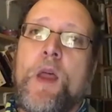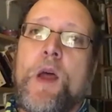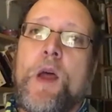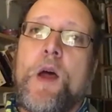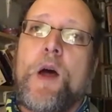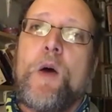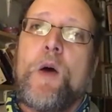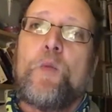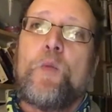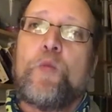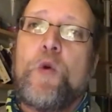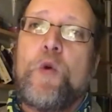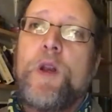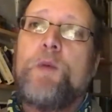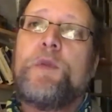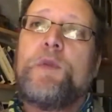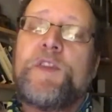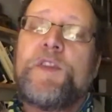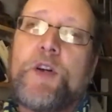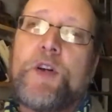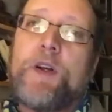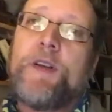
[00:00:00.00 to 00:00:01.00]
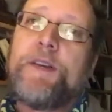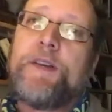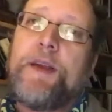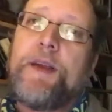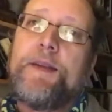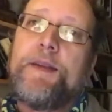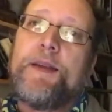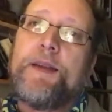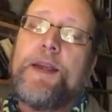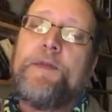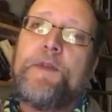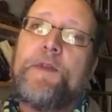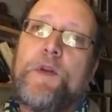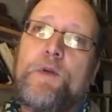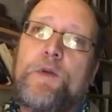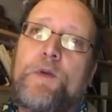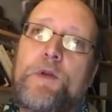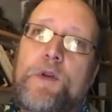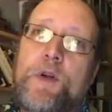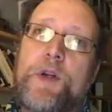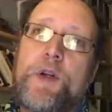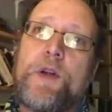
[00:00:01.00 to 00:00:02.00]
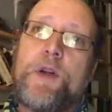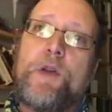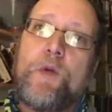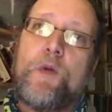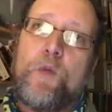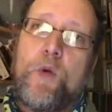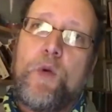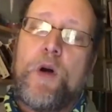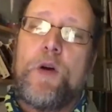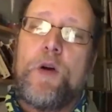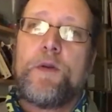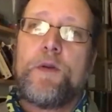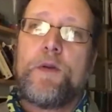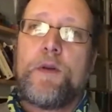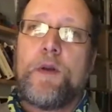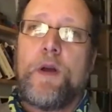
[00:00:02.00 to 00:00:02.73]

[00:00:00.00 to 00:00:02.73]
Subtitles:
What it was trying to say is, if you look at the world